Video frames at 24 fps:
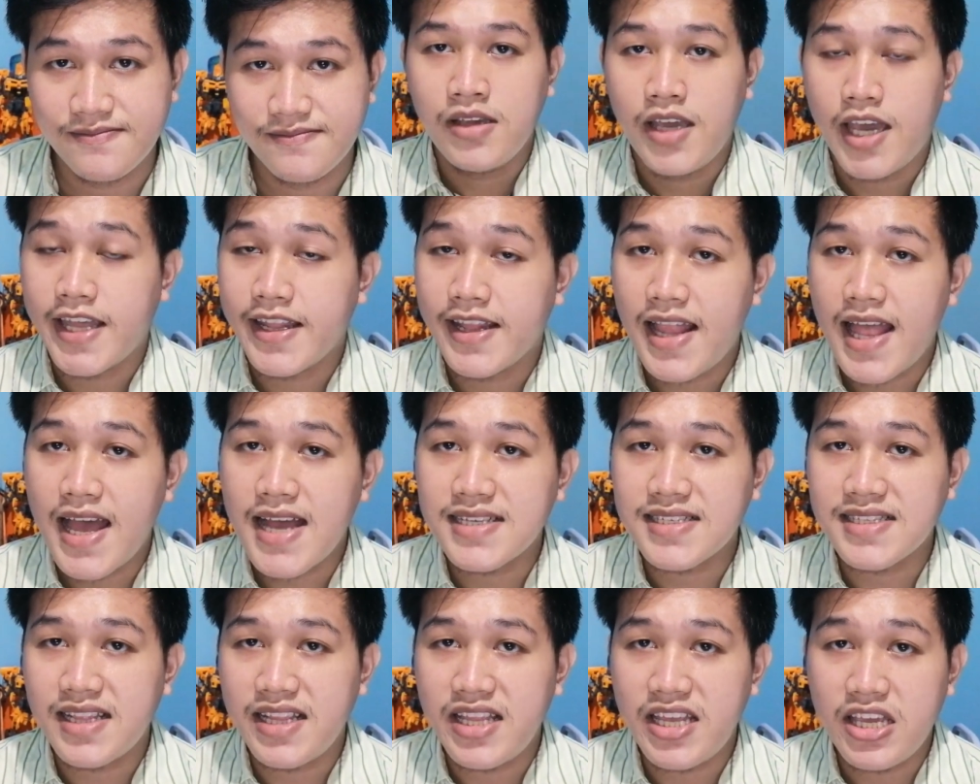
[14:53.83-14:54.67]
And
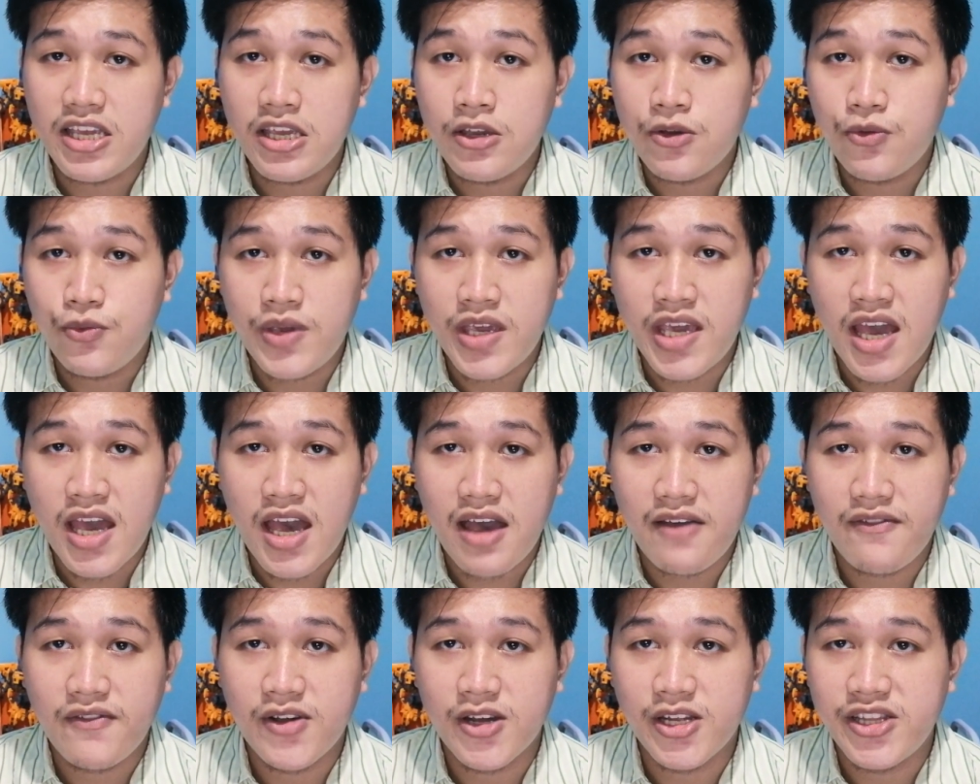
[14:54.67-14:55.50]
lastly, we
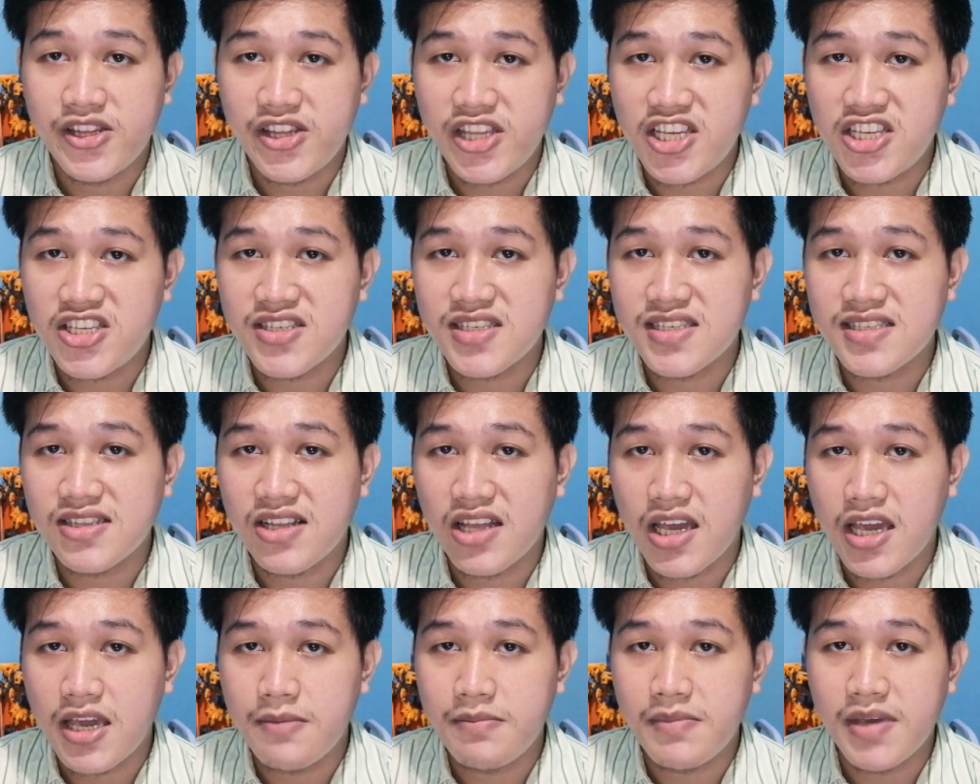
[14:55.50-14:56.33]
have continuous
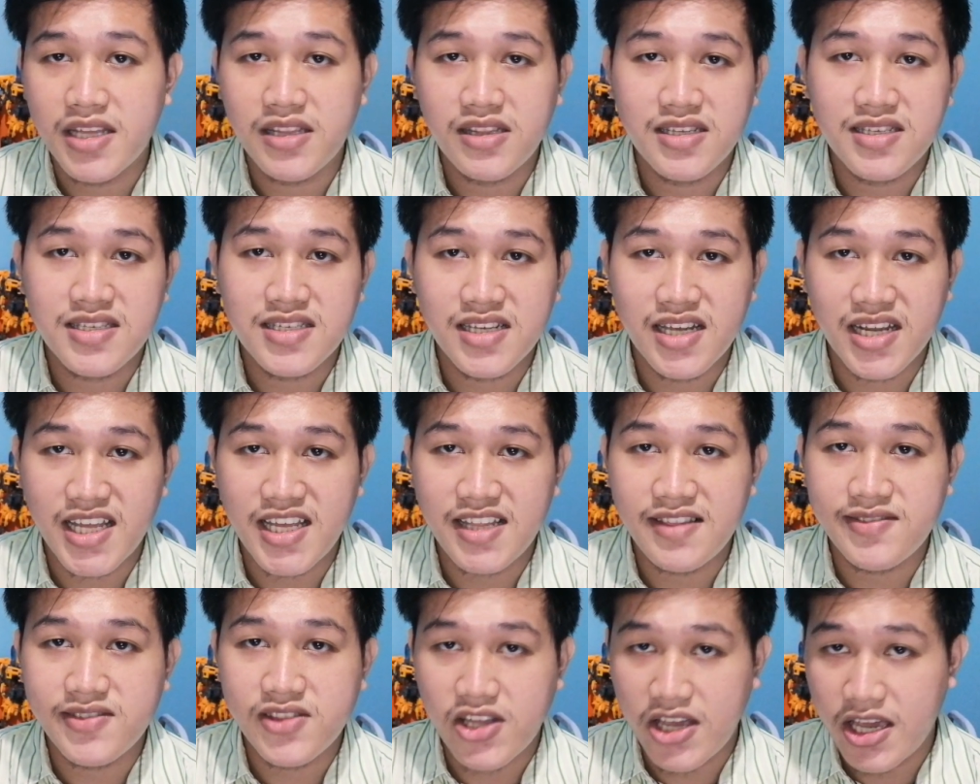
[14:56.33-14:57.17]
time and
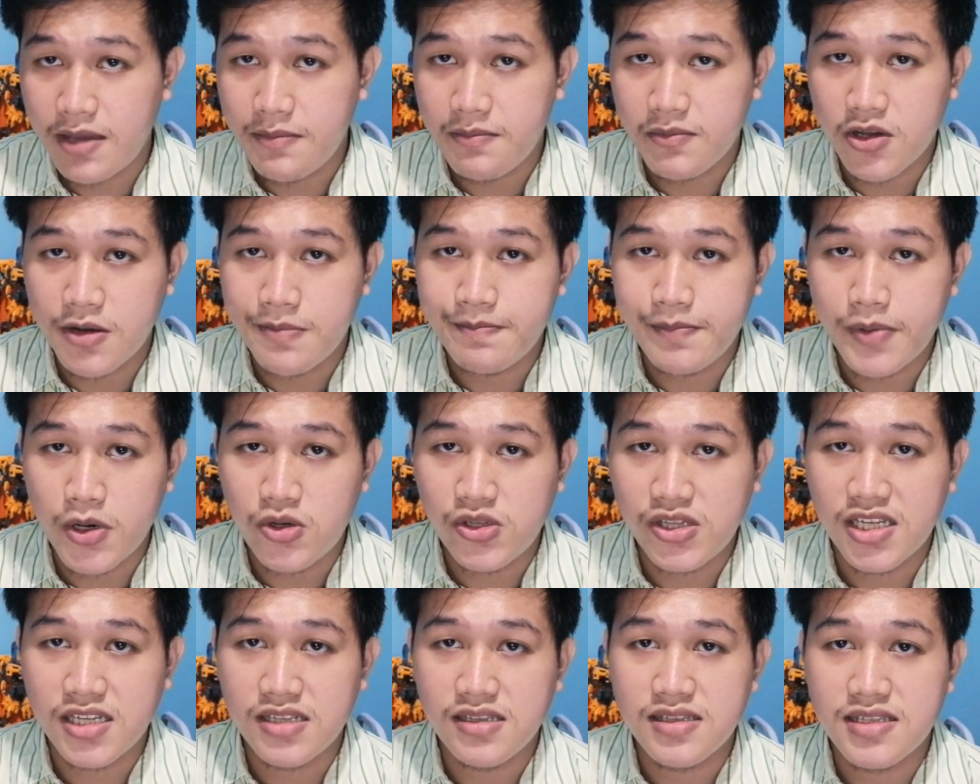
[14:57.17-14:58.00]
discrete time
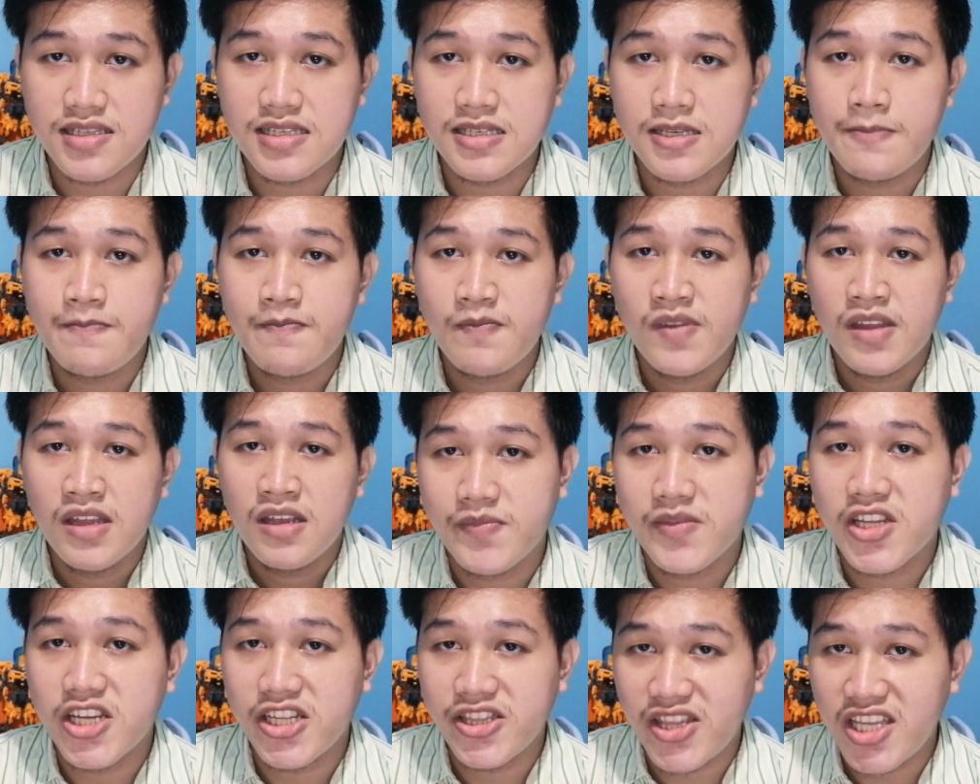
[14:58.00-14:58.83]
components.
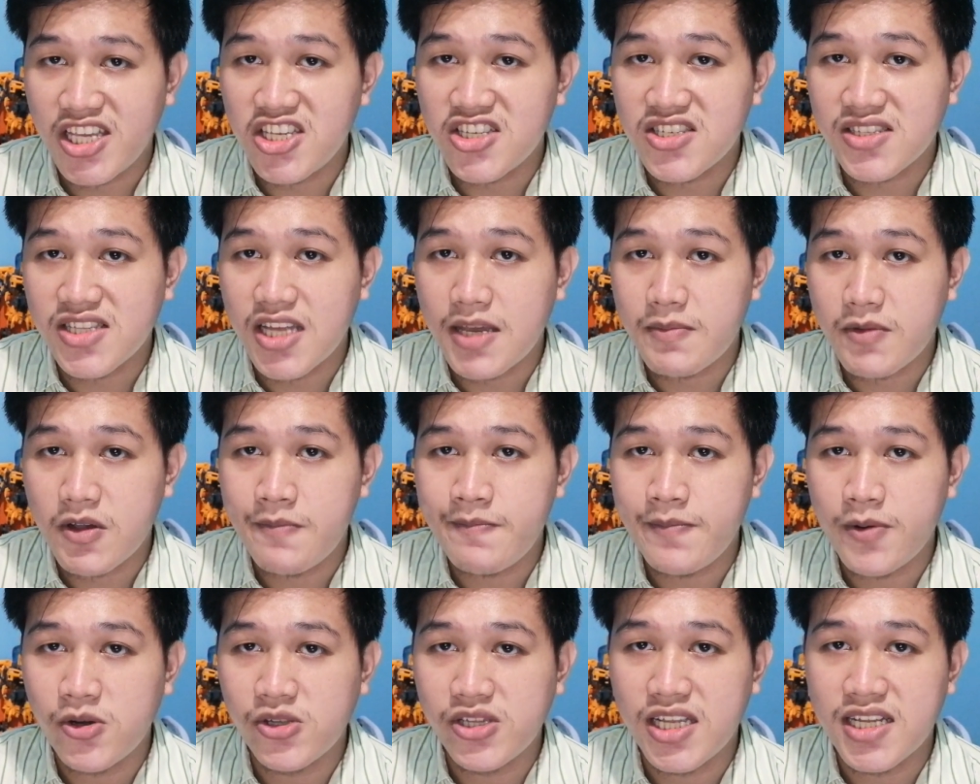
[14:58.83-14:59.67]
Continuous time
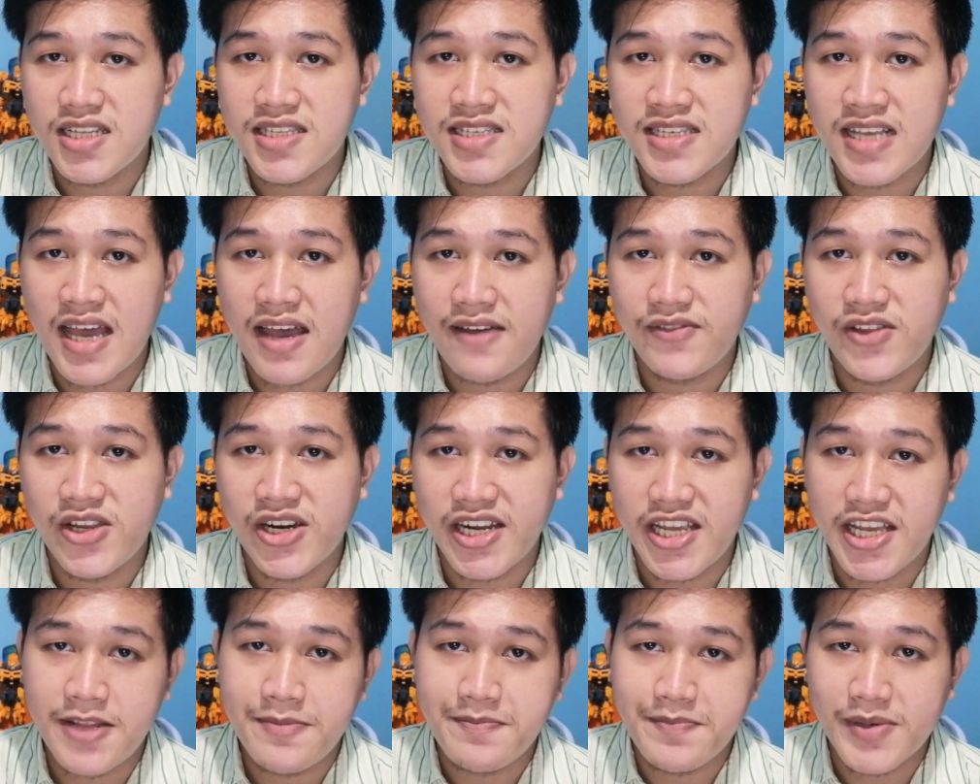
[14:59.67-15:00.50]
components have their
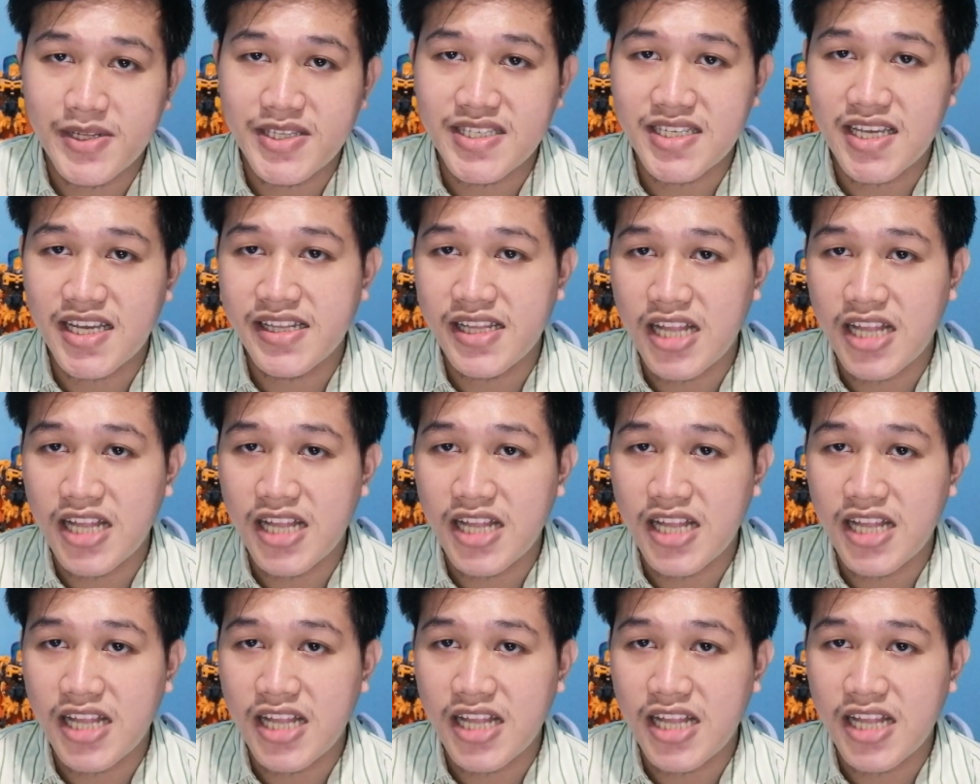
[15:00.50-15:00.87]
inputs and